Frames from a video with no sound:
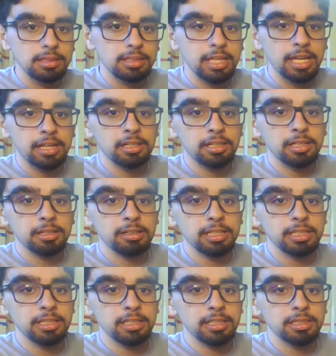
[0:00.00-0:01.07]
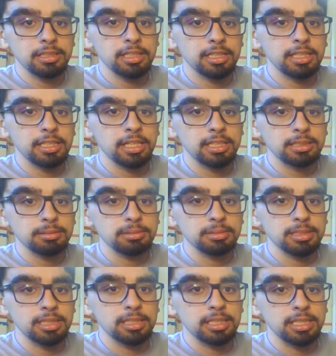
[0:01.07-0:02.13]
that car right there, not the X
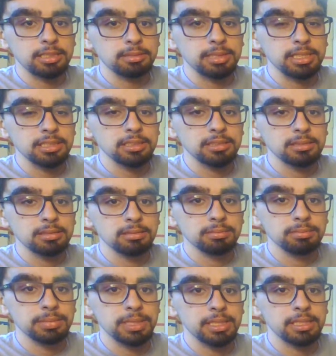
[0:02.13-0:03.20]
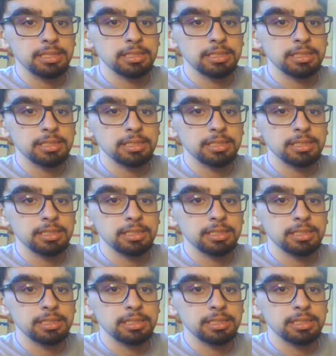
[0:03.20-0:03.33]
Max, but